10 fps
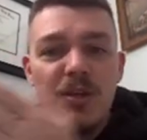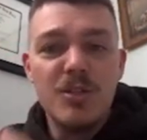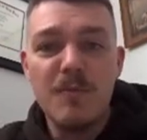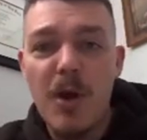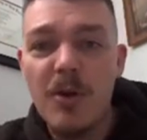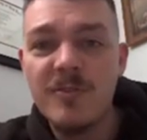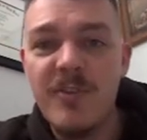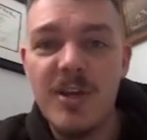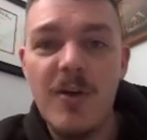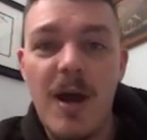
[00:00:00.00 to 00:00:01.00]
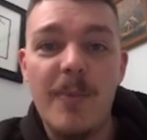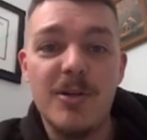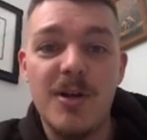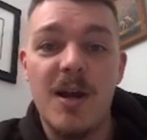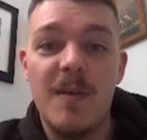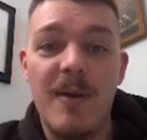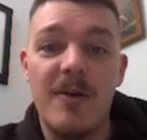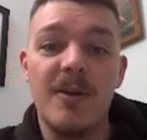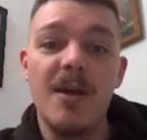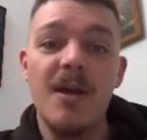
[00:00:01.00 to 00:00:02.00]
Tomorrow's video, I'm going to talk about